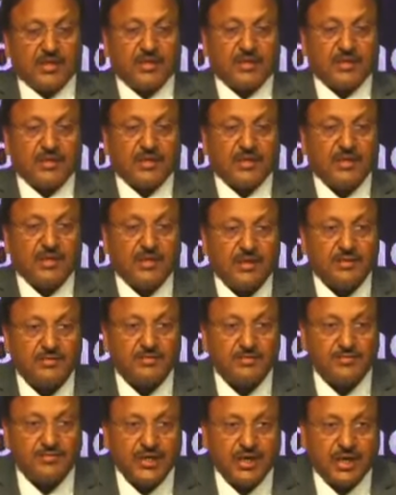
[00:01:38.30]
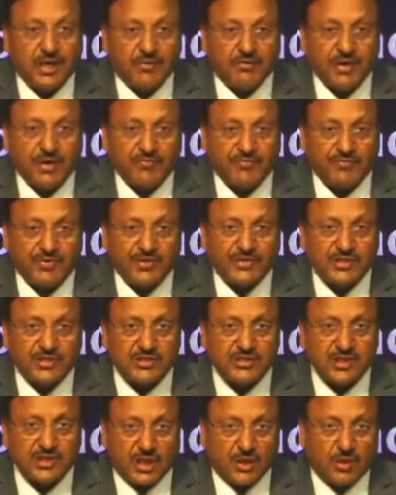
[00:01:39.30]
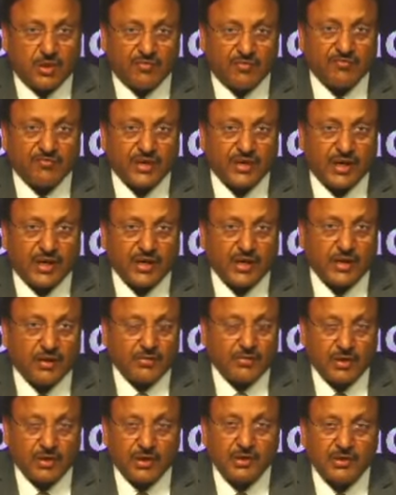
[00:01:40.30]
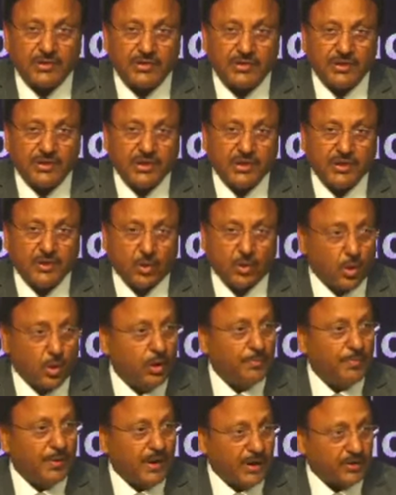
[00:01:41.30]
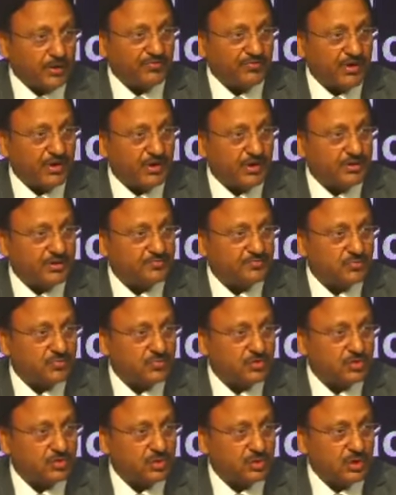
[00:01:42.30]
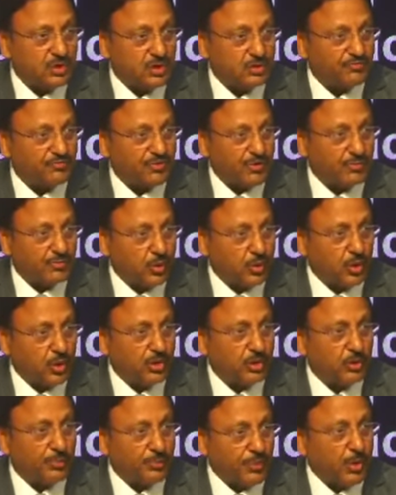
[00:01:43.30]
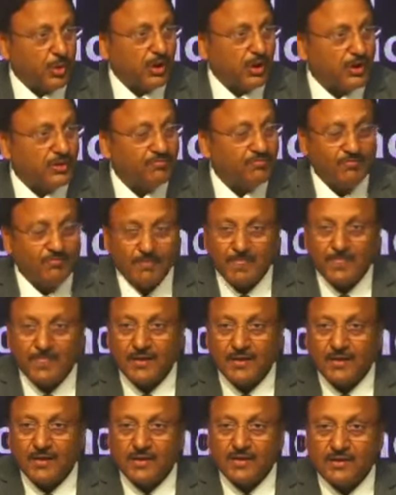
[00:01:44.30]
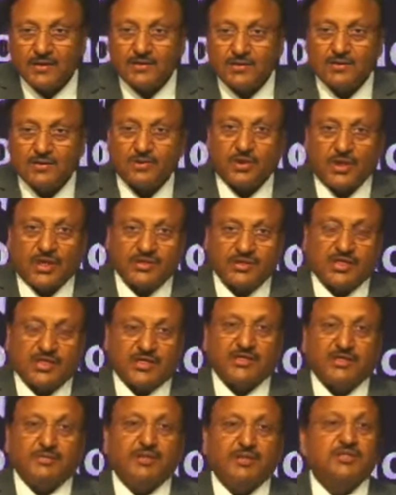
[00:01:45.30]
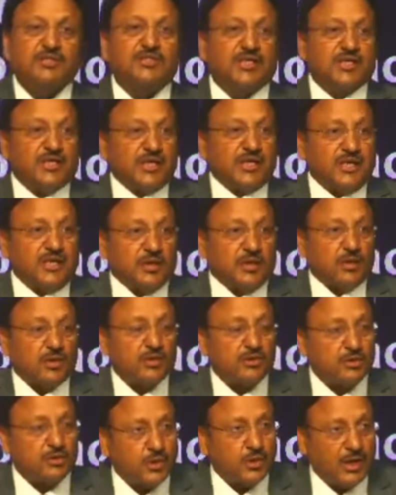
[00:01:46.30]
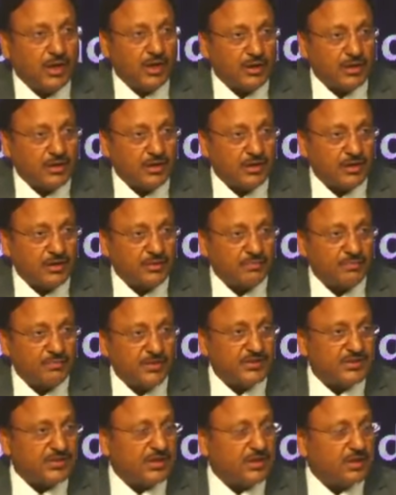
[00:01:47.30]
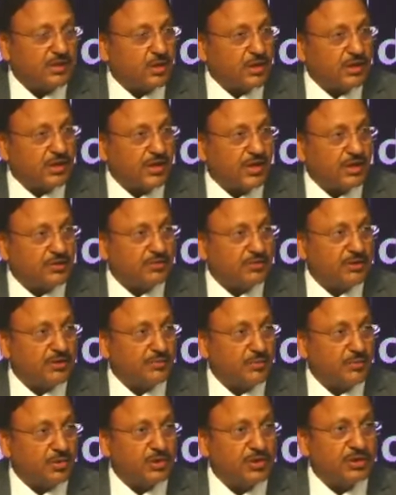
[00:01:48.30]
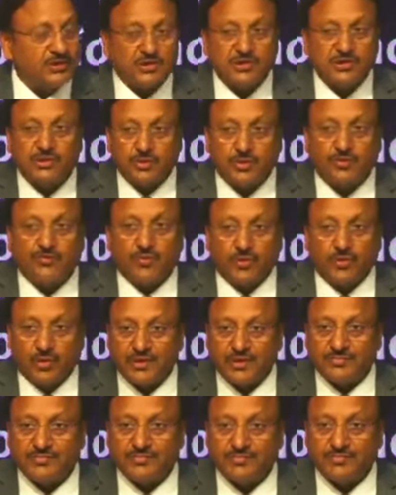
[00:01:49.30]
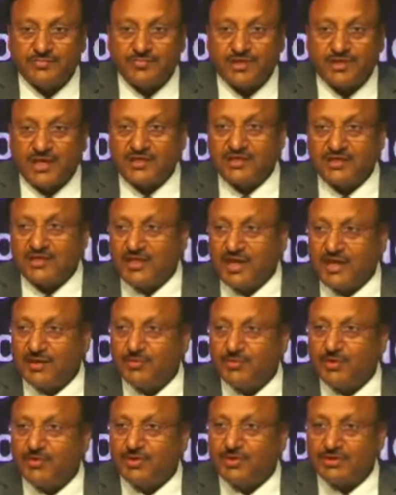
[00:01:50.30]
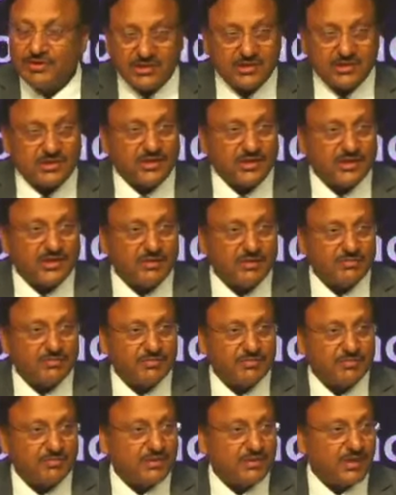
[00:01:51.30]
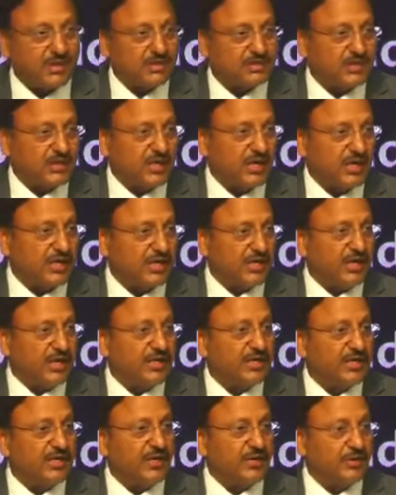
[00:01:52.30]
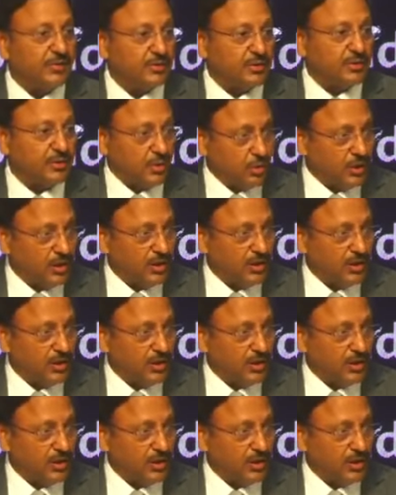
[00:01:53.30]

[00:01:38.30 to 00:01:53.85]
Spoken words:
our emphasis now, after I covered the roll part of it, so now from roll to poll. So as I mentioned earlier also, our basic contact with the voters is twofold. At the time of registering them, that is getting entry into the roll,